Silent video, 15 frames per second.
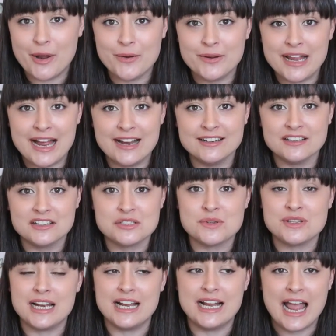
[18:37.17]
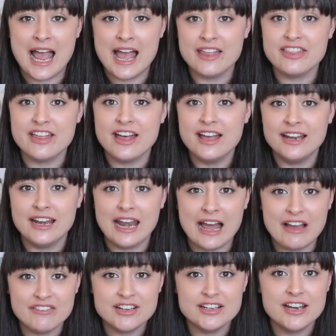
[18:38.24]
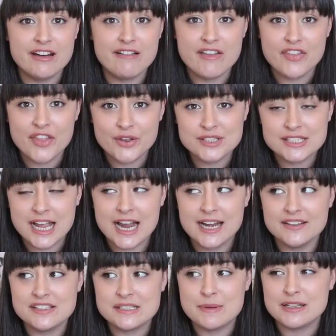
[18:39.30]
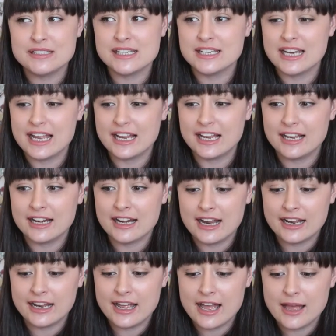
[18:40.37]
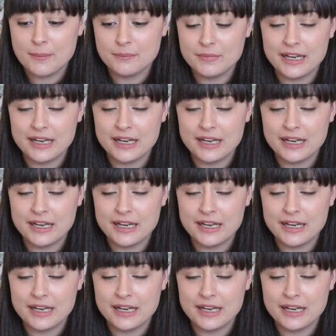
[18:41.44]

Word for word: own candles with like heather and lavender and those kind of smells and like like um,